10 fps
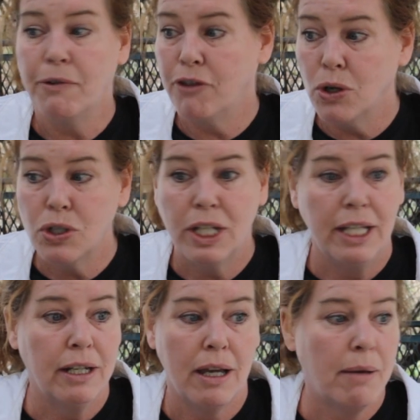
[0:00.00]
prefer to
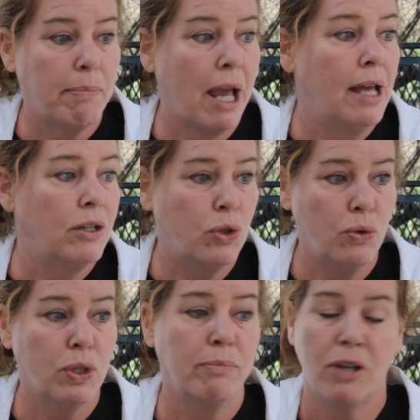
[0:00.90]
get up and
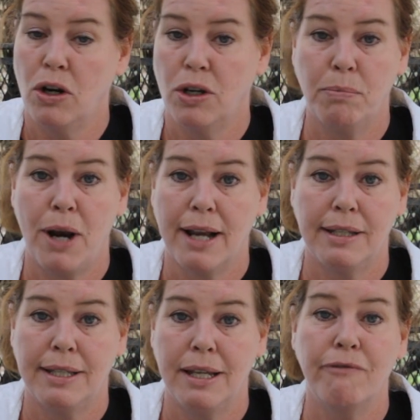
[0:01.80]
do some target
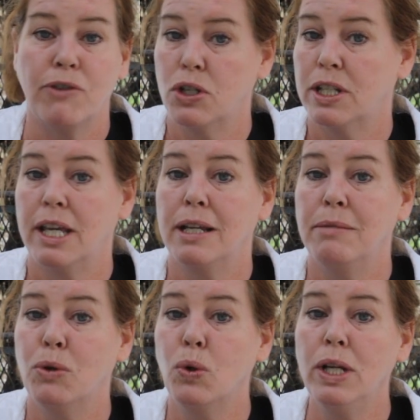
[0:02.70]
practicing first thing in
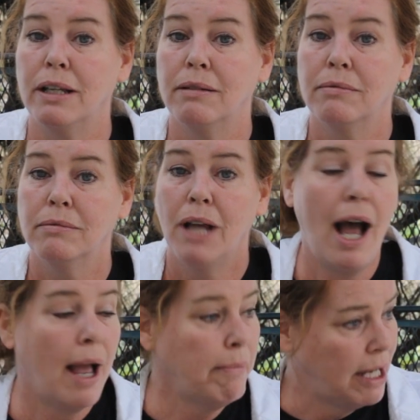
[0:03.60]
the morning.
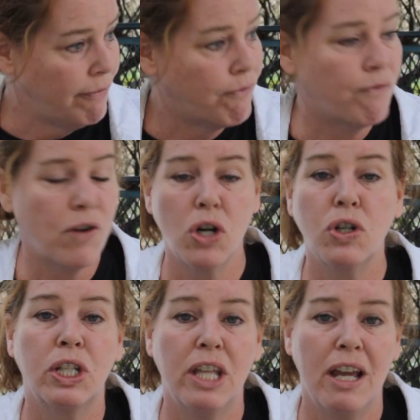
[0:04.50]
I mean
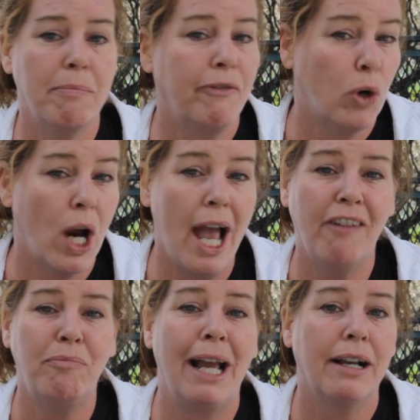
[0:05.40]
first thing, before I
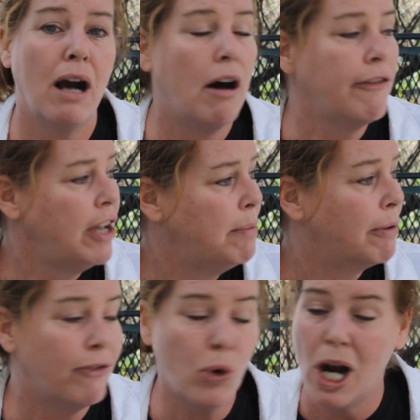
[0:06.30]
have my coffee,
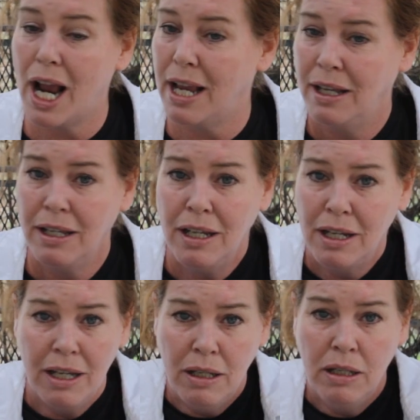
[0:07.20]
before I
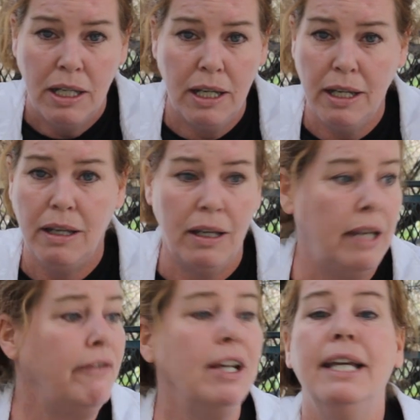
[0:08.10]

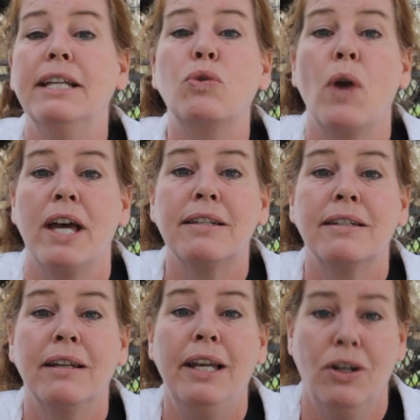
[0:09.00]
even get
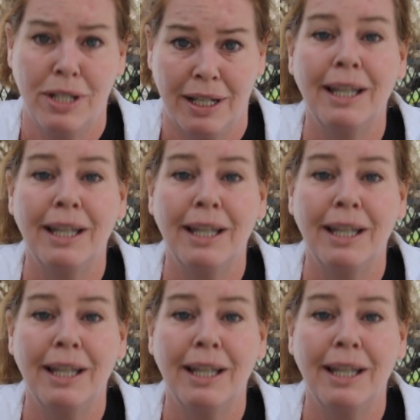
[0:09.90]
dressed. Here's a